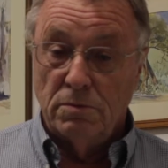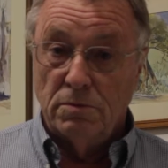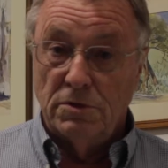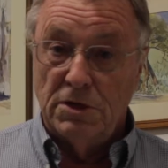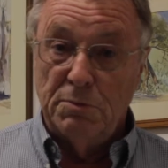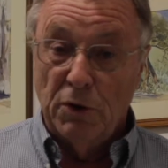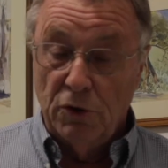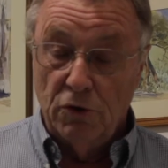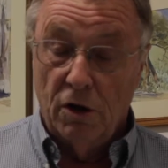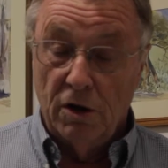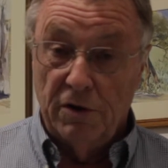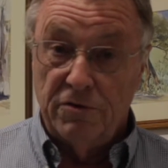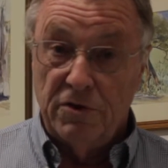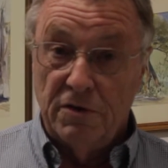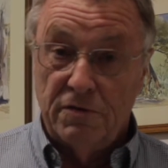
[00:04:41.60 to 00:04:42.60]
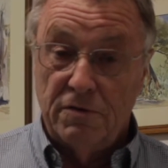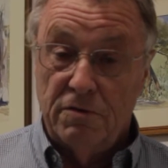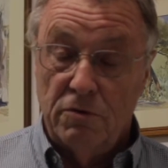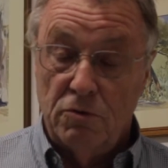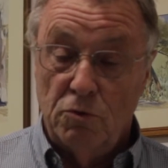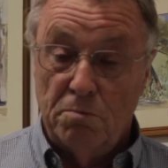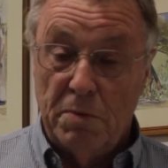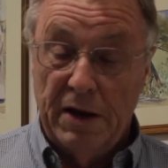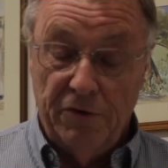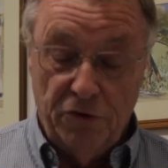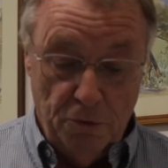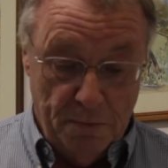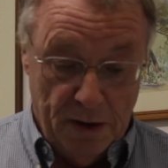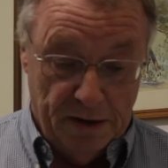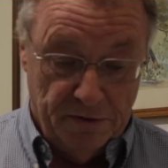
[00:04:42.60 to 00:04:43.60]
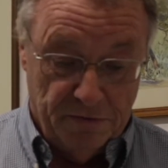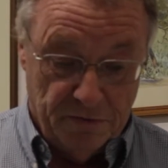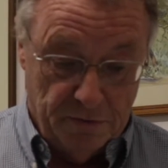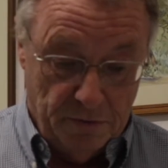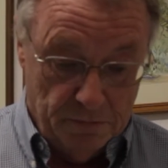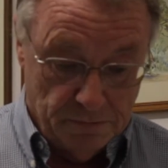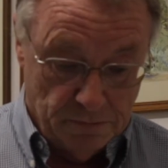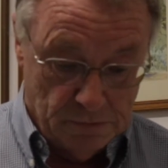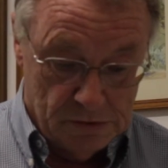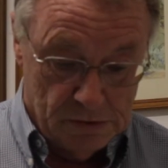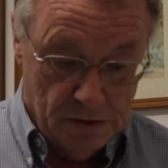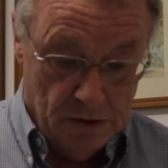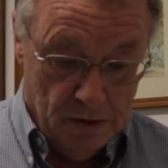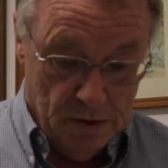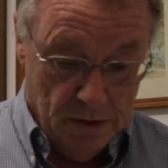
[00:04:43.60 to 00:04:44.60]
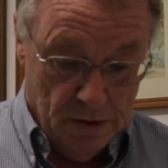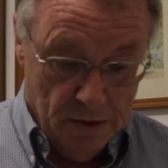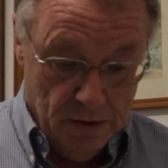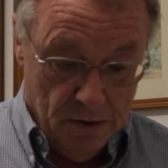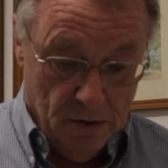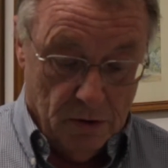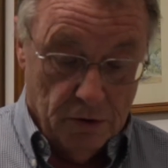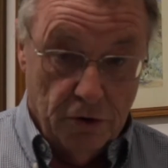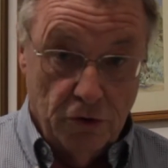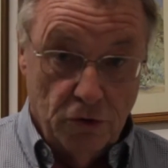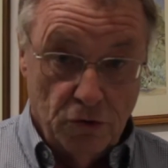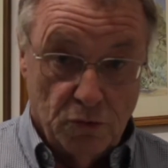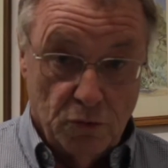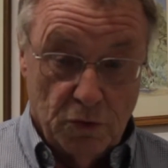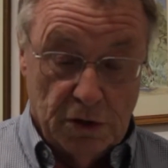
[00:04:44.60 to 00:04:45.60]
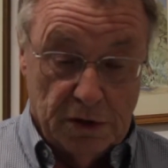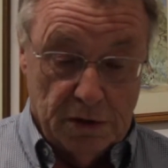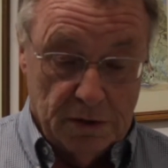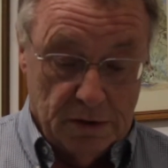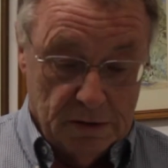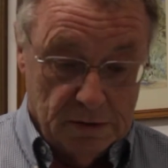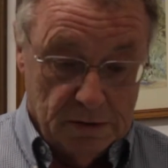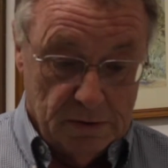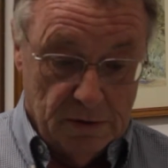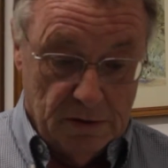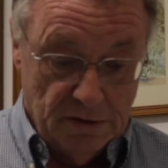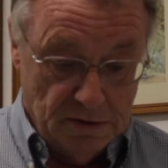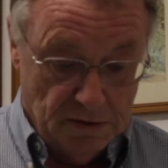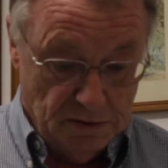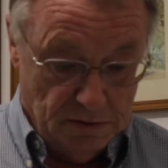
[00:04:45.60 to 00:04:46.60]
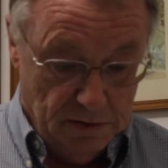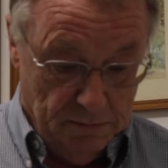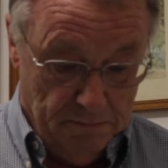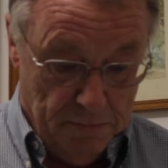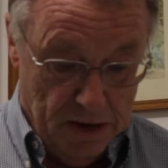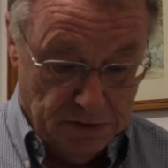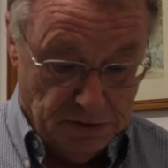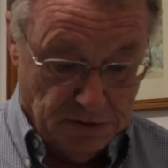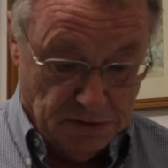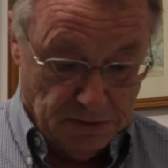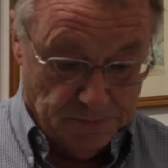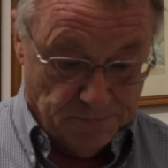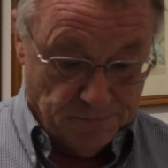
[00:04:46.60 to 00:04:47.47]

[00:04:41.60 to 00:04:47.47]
deep acknowledges to Banjo Paterson, on whose work it's based.